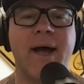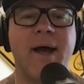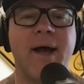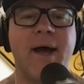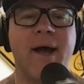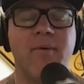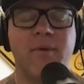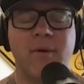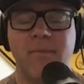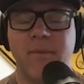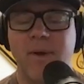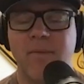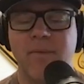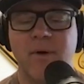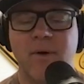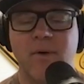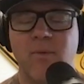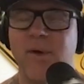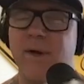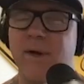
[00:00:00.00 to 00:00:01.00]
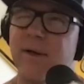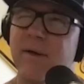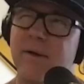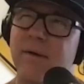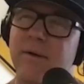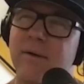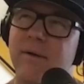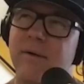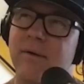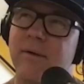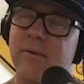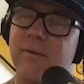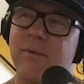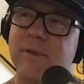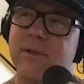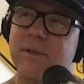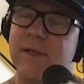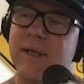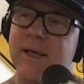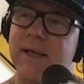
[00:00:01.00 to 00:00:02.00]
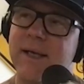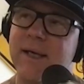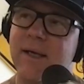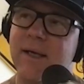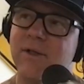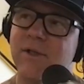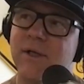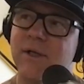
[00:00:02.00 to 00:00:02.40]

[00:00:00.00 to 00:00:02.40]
I remember when was it Nikki?